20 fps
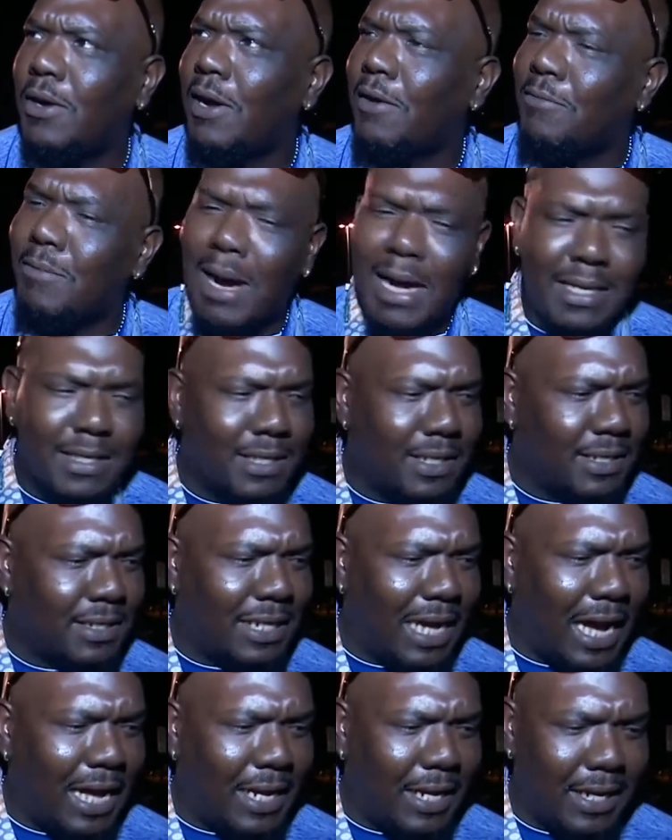You know, everybody's
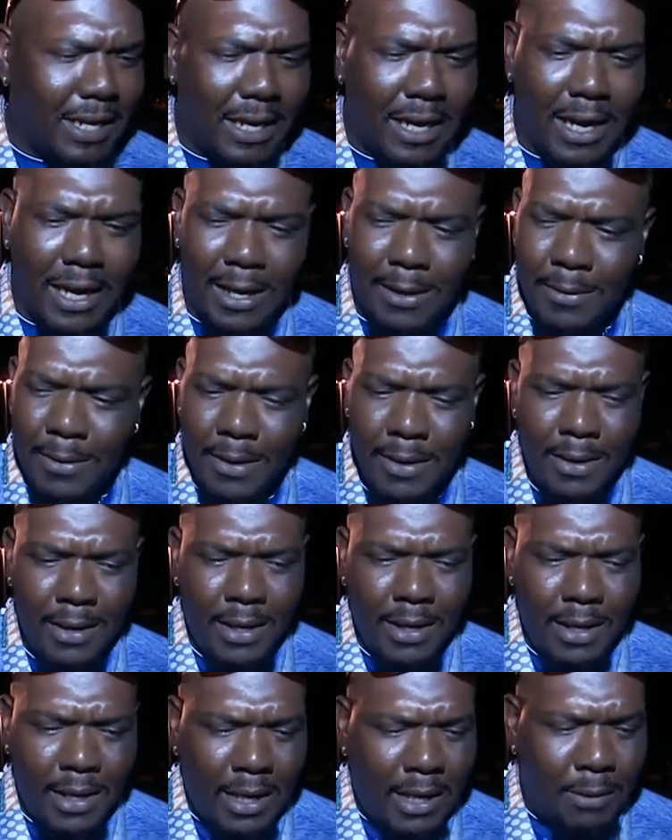excited.
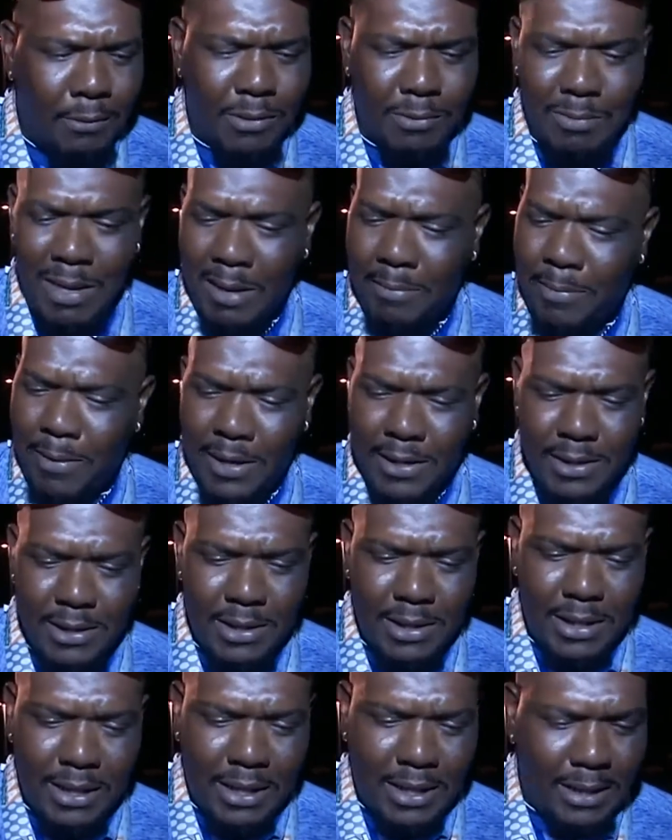It was my
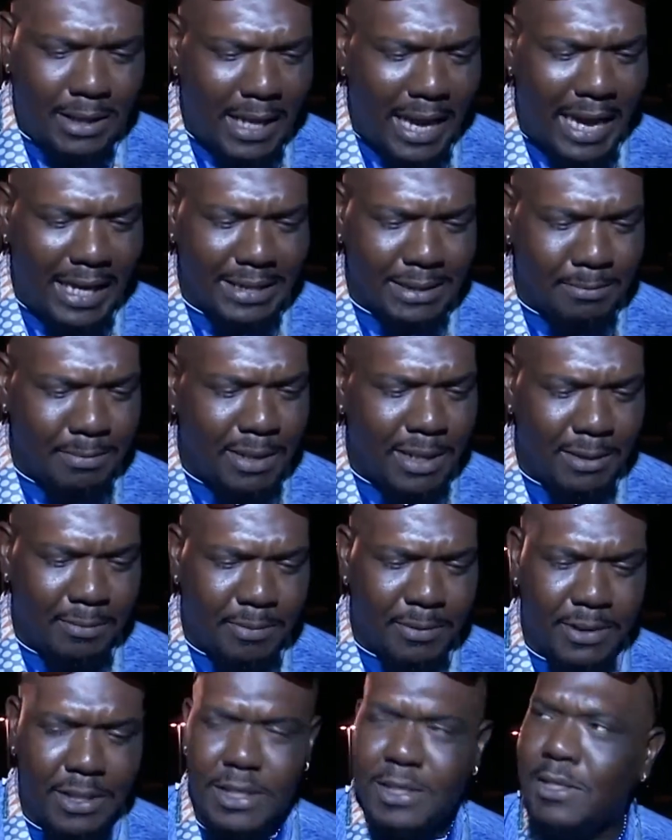pleasure to ask to be
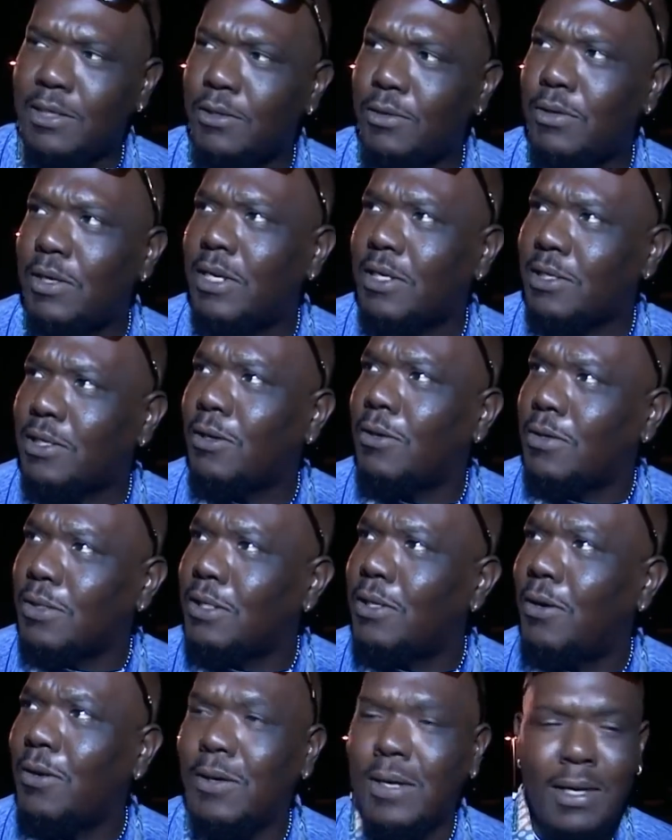in a position to do this. So,
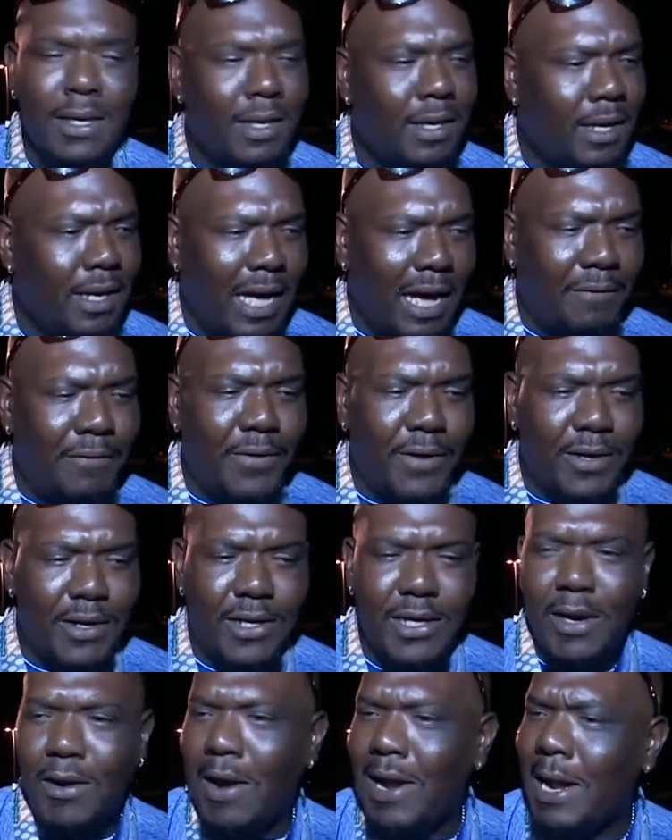you know, I
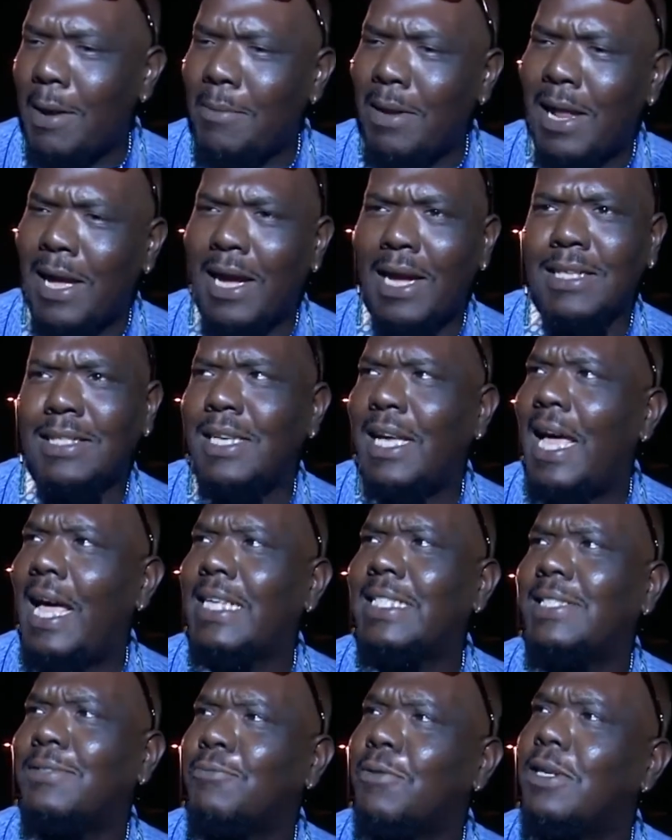feel good right now, but like I said, it
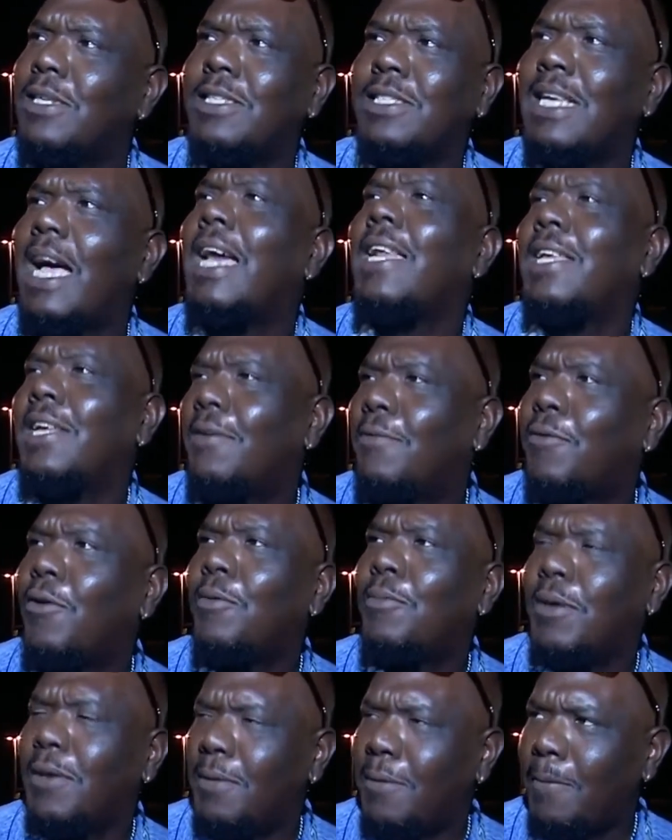hasn't really sat in
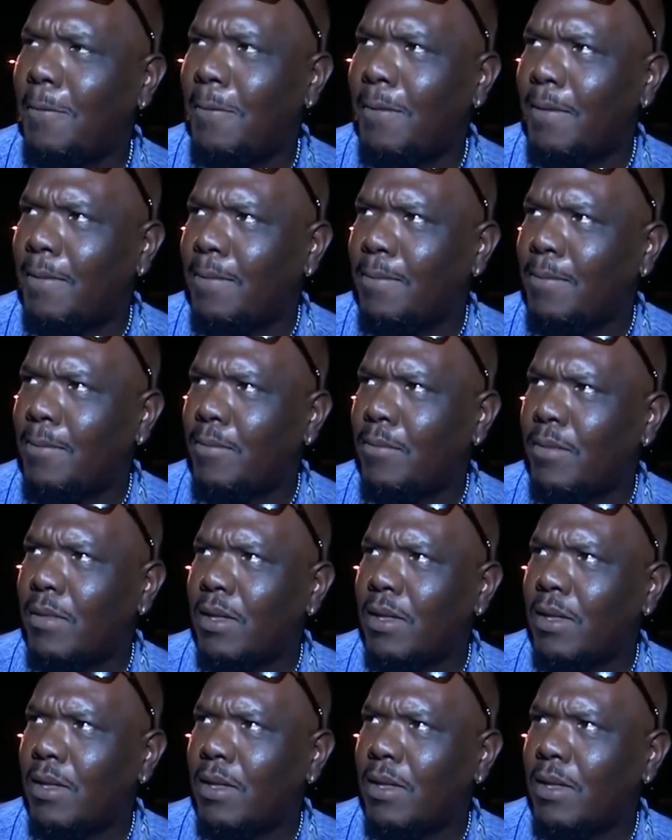for me. I know you had a